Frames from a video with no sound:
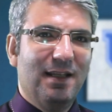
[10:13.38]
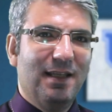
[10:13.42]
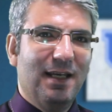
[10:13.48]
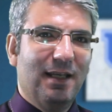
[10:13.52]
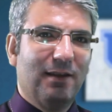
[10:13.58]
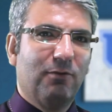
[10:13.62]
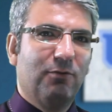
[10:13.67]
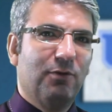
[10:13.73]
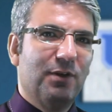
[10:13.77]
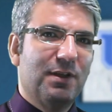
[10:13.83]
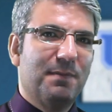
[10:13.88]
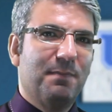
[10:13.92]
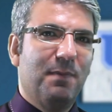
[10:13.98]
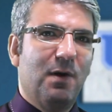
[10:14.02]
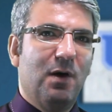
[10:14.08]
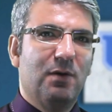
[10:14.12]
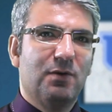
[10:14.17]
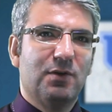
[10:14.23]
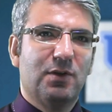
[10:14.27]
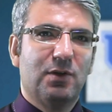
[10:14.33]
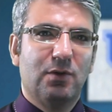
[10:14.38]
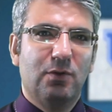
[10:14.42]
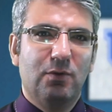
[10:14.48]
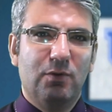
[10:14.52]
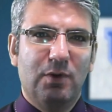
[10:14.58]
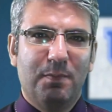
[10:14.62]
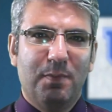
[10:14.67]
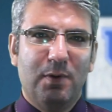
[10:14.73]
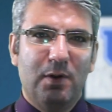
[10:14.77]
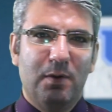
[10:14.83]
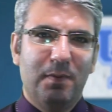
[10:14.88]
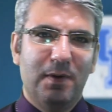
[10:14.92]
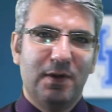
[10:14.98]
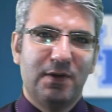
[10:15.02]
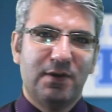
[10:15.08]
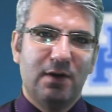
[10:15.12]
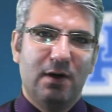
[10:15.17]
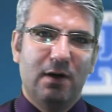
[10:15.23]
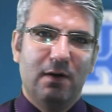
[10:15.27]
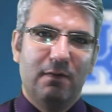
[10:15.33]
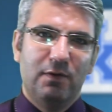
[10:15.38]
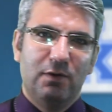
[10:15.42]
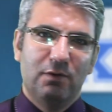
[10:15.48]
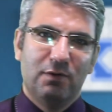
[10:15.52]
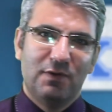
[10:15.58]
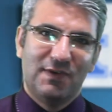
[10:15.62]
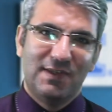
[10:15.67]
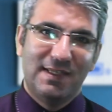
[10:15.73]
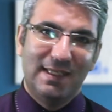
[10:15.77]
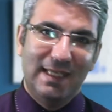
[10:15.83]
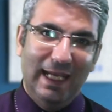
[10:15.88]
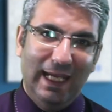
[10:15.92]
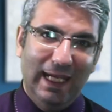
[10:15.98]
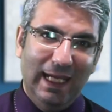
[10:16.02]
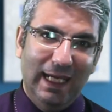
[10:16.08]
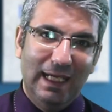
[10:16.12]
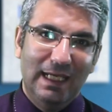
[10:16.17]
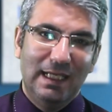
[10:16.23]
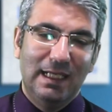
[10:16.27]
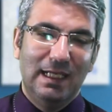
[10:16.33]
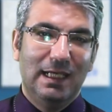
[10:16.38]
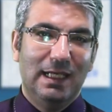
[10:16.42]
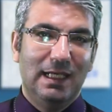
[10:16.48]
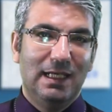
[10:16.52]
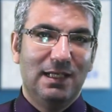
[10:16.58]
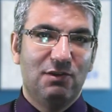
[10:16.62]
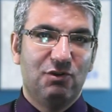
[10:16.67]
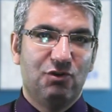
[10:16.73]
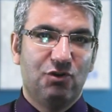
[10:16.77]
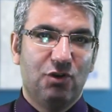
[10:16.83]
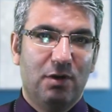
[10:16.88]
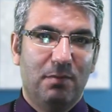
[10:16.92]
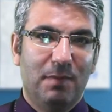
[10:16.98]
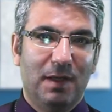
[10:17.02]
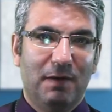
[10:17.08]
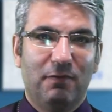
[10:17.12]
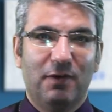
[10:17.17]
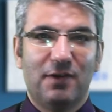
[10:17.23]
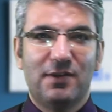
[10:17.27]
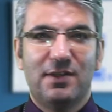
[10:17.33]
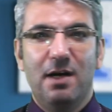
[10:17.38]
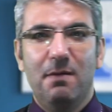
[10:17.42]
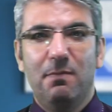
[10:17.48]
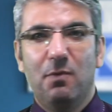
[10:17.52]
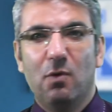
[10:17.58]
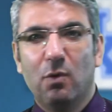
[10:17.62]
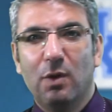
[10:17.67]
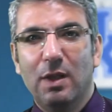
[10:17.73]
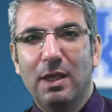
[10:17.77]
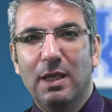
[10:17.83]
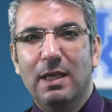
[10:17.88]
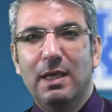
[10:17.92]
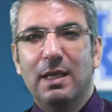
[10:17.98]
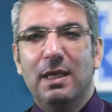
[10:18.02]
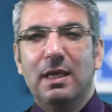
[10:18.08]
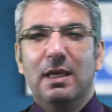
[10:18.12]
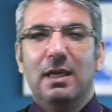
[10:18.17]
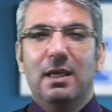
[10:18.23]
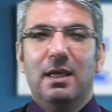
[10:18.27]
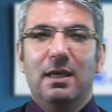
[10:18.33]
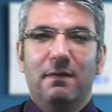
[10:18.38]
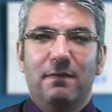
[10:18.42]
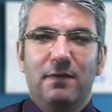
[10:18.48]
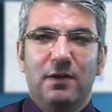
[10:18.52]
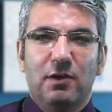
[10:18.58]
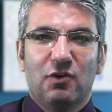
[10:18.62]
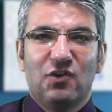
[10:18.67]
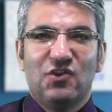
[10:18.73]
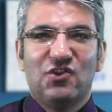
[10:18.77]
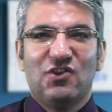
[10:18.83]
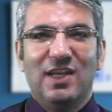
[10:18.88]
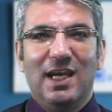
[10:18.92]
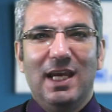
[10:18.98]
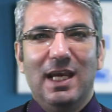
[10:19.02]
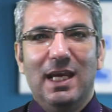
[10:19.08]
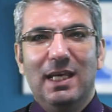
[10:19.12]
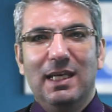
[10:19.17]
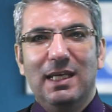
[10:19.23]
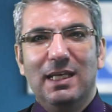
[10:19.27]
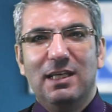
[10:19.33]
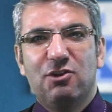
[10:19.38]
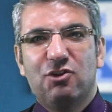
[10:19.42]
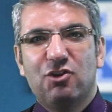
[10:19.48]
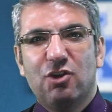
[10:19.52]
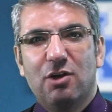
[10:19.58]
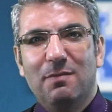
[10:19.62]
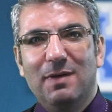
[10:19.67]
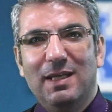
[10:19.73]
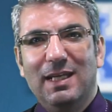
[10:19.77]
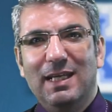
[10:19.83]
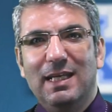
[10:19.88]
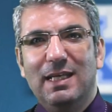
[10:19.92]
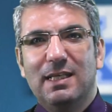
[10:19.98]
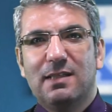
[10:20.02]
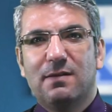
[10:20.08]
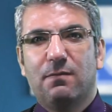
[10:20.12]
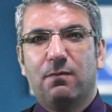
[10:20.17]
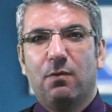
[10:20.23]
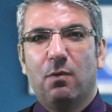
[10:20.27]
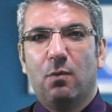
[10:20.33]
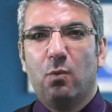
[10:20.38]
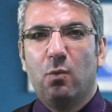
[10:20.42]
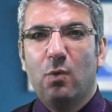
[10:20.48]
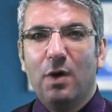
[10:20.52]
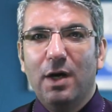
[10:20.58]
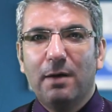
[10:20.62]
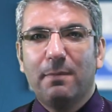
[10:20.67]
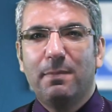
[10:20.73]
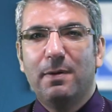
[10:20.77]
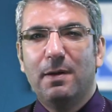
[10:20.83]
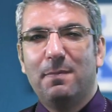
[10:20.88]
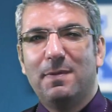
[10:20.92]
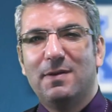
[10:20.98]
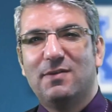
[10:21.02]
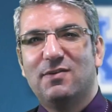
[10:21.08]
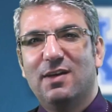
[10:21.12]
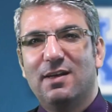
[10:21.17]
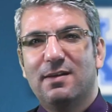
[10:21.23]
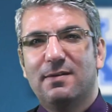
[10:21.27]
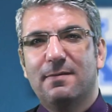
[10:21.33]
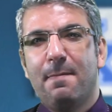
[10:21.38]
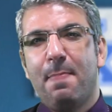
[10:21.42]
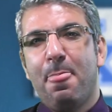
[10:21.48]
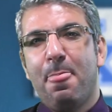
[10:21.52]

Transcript: that corresponds to the purpose of your stay in Germany. For example, if your stay in Germany is for work purposes,